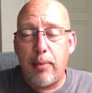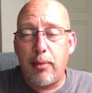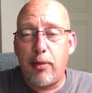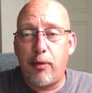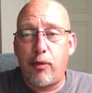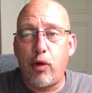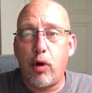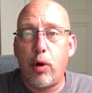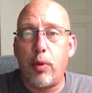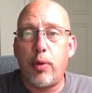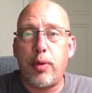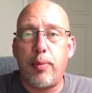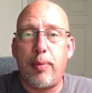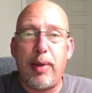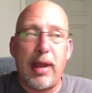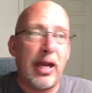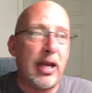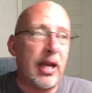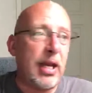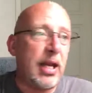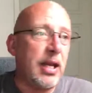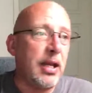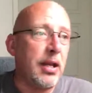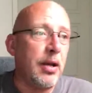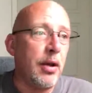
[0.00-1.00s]
before with a
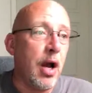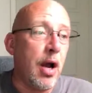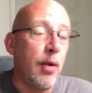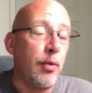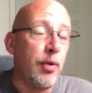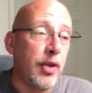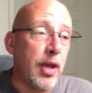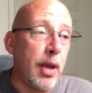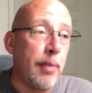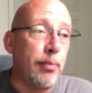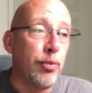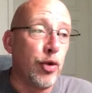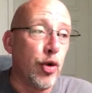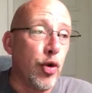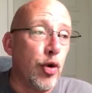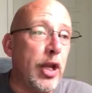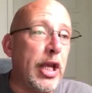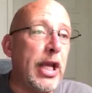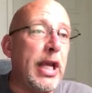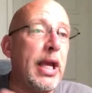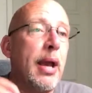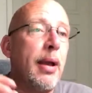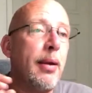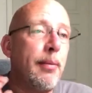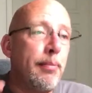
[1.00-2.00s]
banty, uh, with a
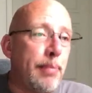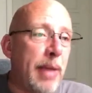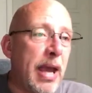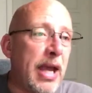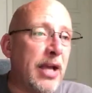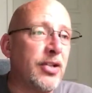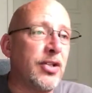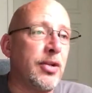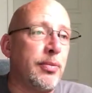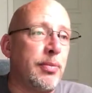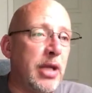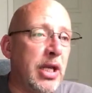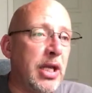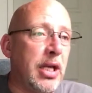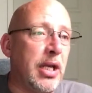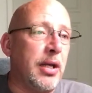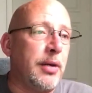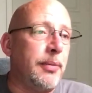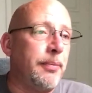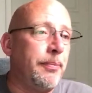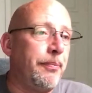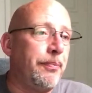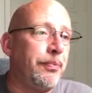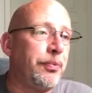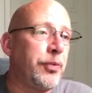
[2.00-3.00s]
broody bantam
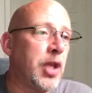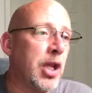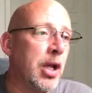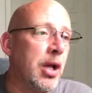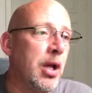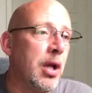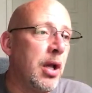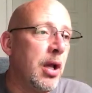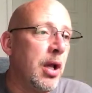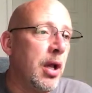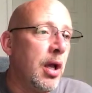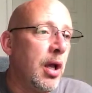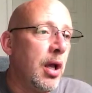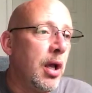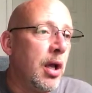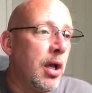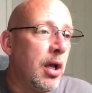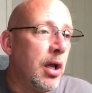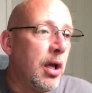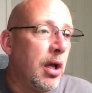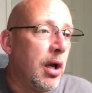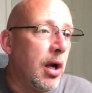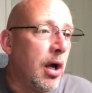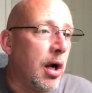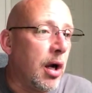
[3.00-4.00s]
hen.
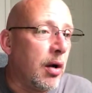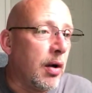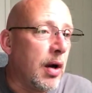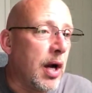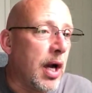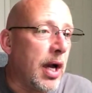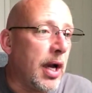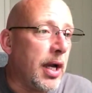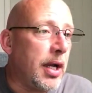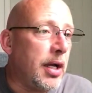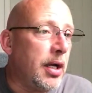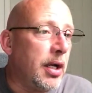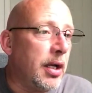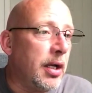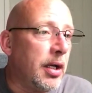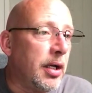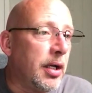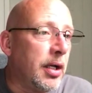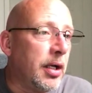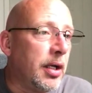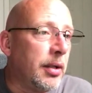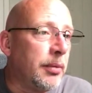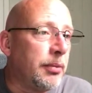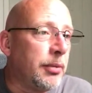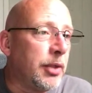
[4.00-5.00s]
All right.
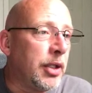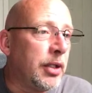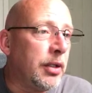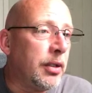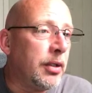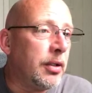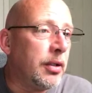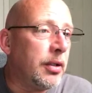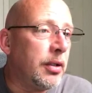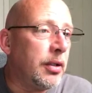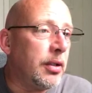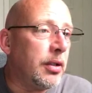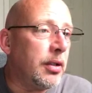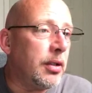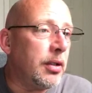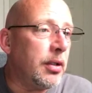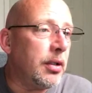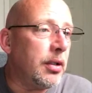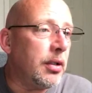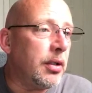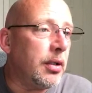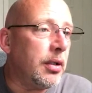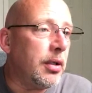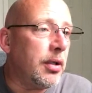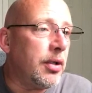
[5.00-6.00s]
Um,
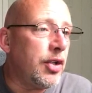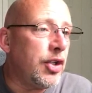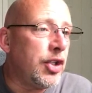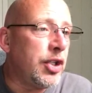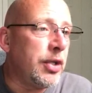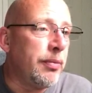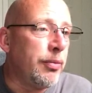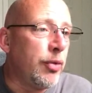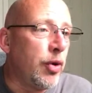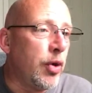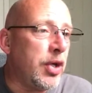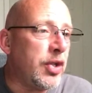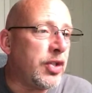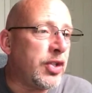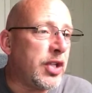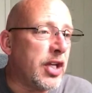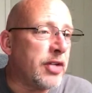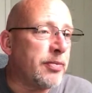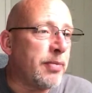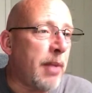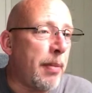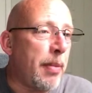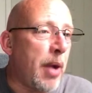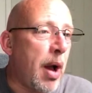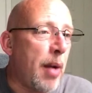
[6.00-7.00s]
Jim Bowie
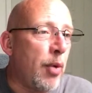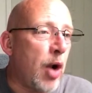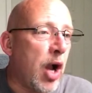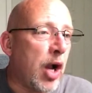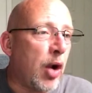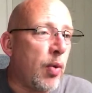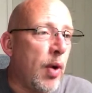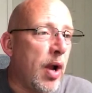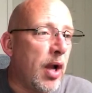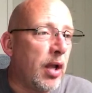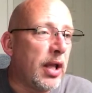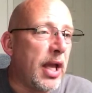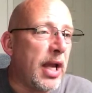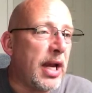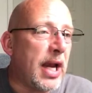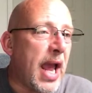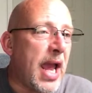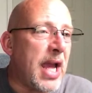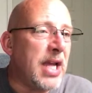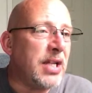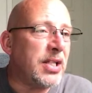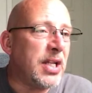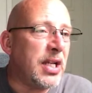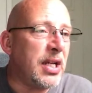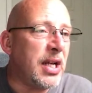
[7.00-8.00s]
says, My bobwhite quail laid
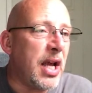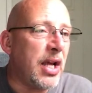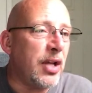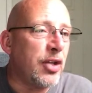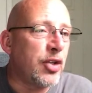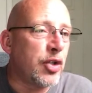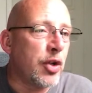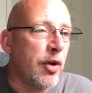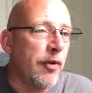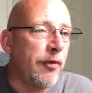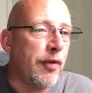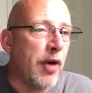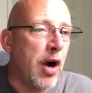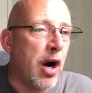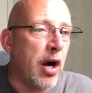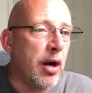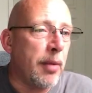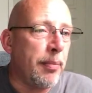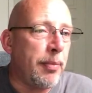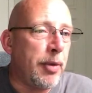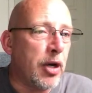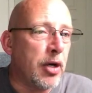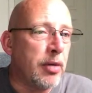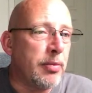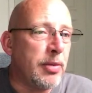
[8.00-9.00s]
18 eggs so far and
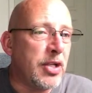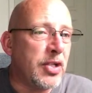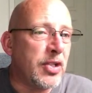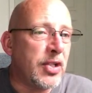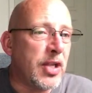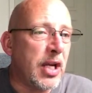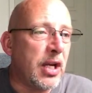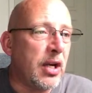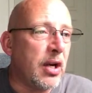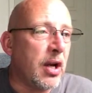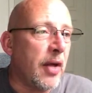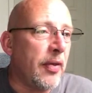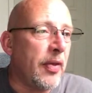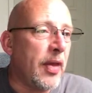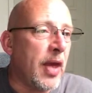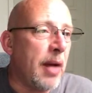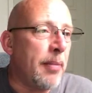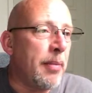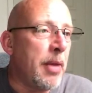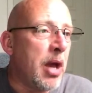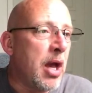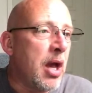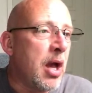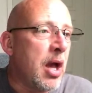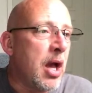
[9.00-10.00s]
appear to be sitting on
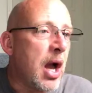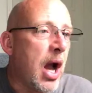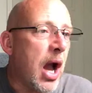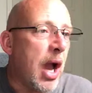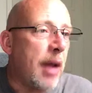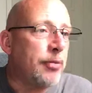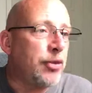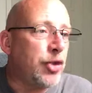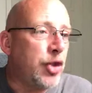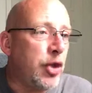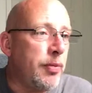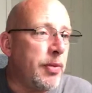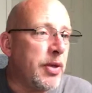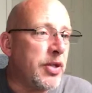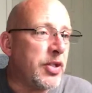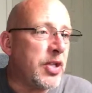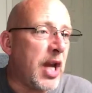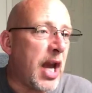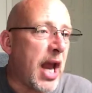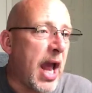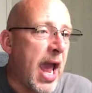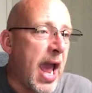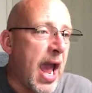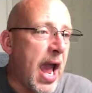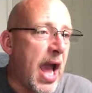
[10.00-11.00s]
them. I'm too
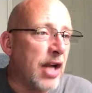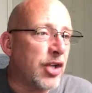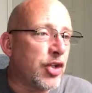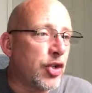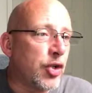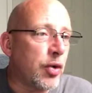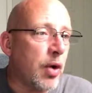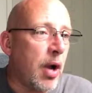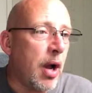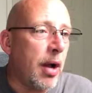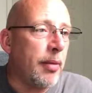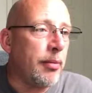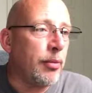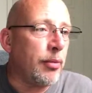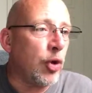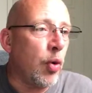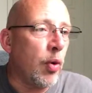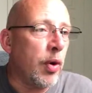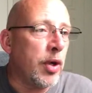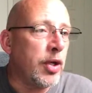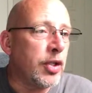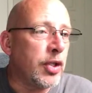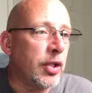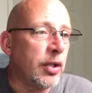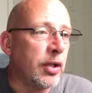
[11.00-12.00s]
busy to hatch, so I'm
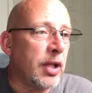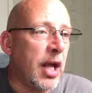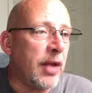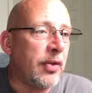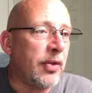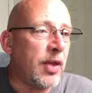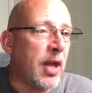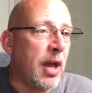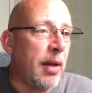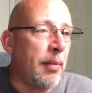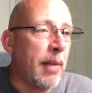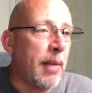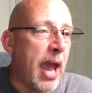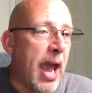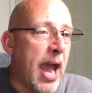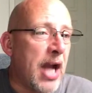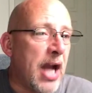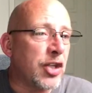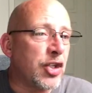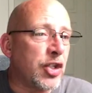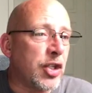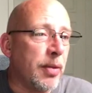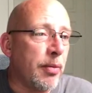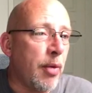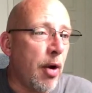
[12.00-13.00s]
going to let them
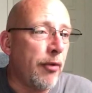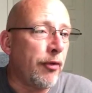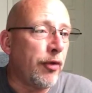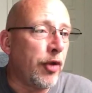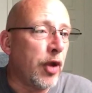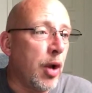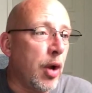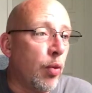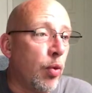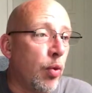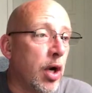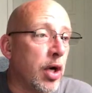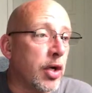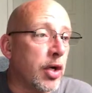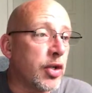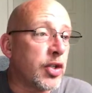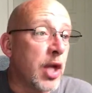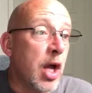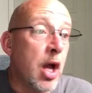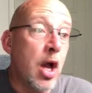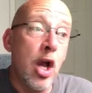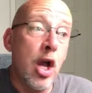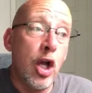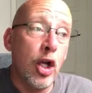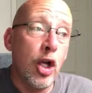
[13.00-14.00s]
hatch them. Hopefully it works.
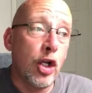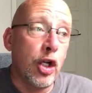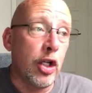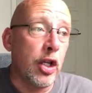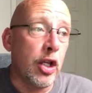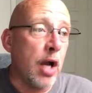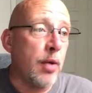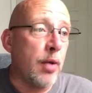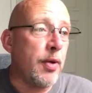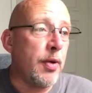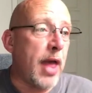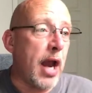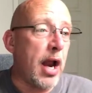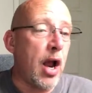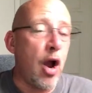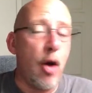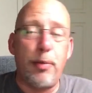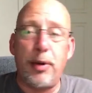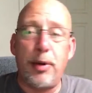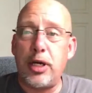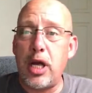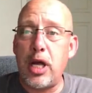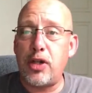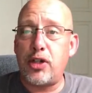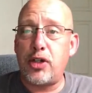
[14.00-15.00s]
Good luck with that. I
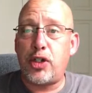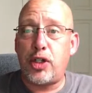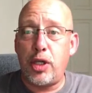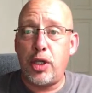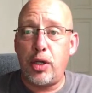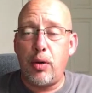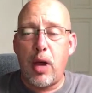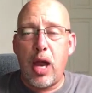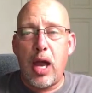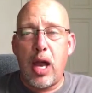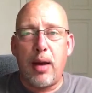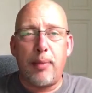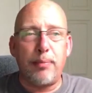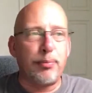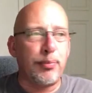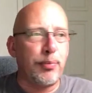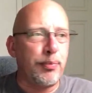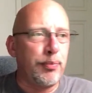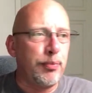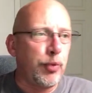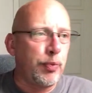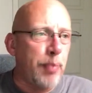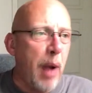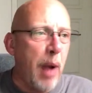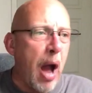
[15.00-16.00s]
hope it does too.
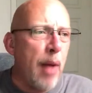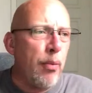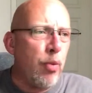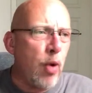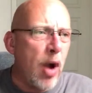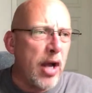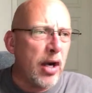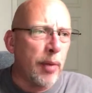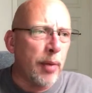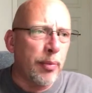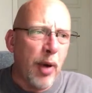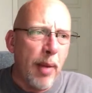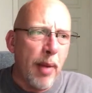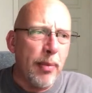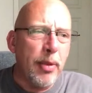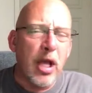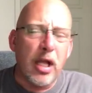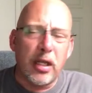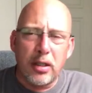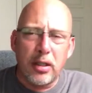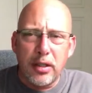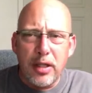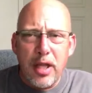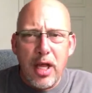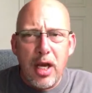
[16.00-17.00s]
Um, bobwhite are
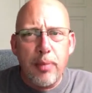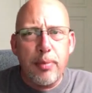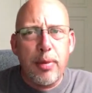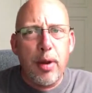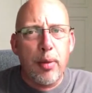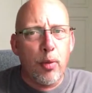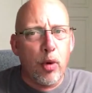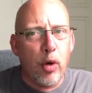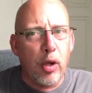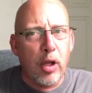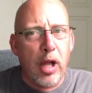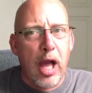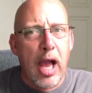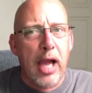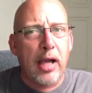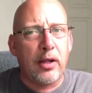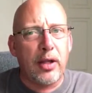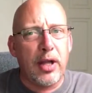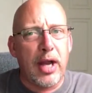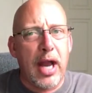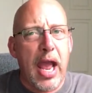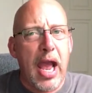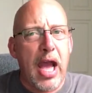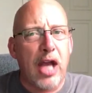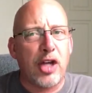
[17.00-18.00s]
probably a little bit more
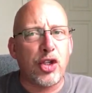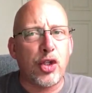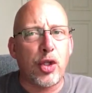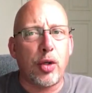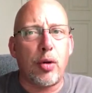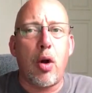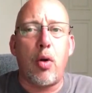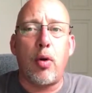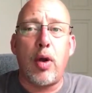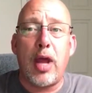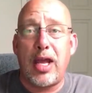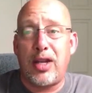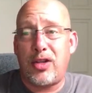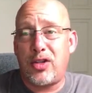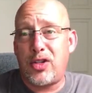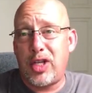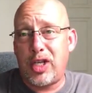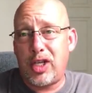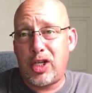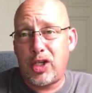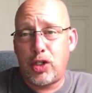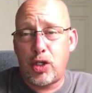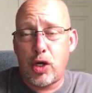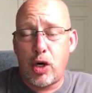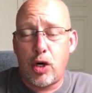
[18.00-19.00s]
likely to hatch their own eggs
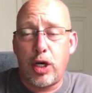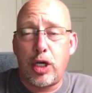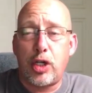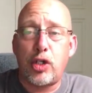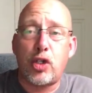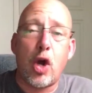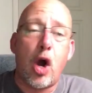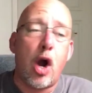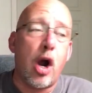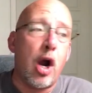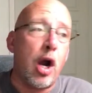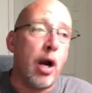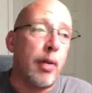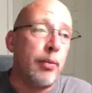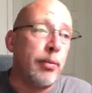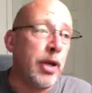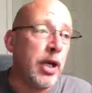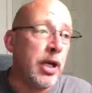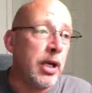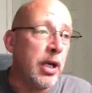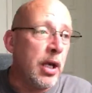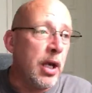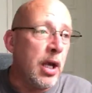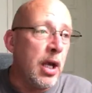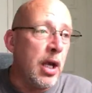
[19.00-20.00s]
than Coturnix are,
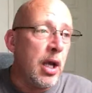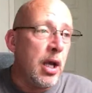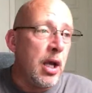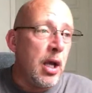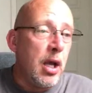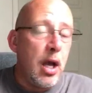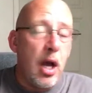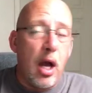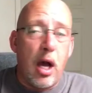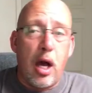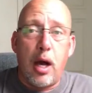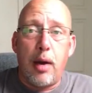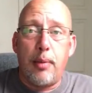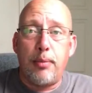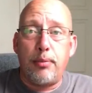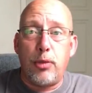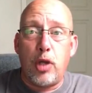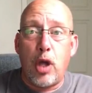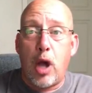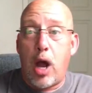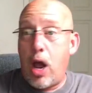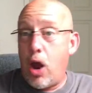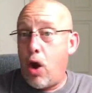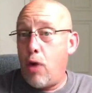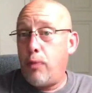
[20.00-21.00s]
but um,
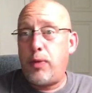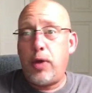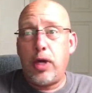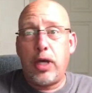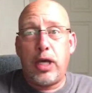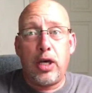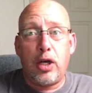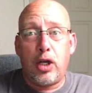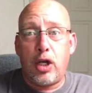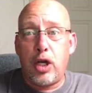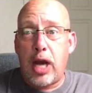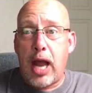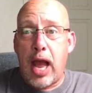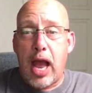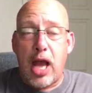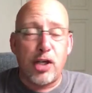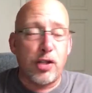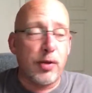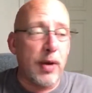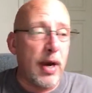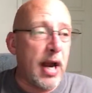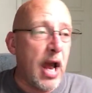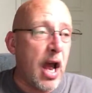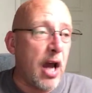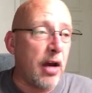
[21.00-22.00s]
you know, I hope you get a good
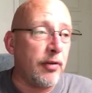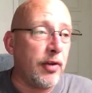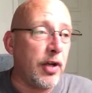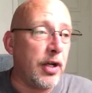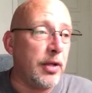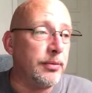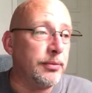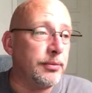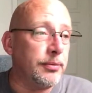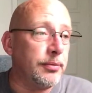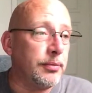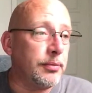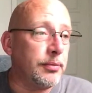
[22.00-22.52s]
hatch rate out of it.